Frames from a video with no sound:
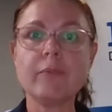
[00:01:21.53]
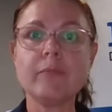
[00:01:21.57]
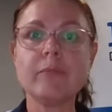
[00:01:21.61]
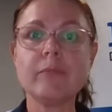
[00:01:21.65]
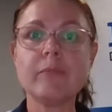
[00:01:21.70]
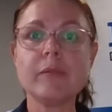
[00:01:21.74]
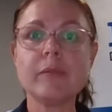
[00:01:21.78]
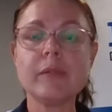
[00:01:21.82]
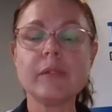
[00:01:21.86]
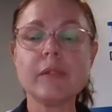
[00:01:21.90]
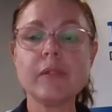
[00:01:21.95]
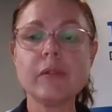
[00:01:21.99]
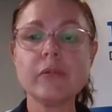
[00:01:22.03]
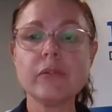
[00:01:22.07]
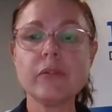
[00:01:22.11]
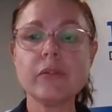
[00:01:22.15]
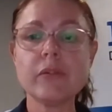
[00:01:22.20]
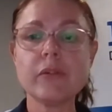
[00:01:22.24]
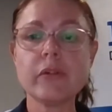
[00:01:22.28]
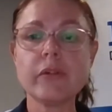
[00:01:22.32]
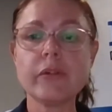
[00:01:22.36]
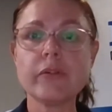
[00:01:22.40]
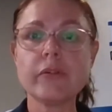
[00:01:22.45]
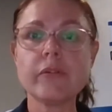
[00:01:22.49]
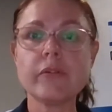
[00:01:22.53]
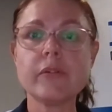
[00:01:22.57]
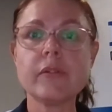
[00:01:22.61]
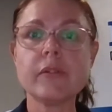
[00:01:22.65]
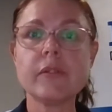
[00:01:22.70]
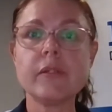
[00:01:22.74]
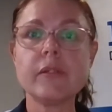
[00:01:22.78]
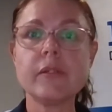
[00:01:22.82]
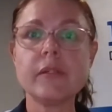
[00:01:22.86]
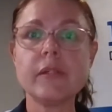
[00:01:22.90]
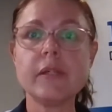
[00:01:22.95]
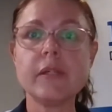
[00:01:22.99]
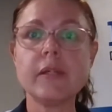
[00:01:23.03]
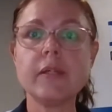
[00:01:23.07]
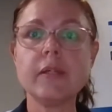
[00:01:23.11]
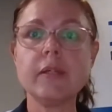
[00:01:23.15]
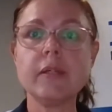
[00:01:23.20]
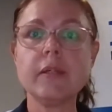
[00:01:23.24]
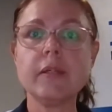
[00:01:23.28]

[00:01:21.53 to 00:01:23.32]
steal socks, dig,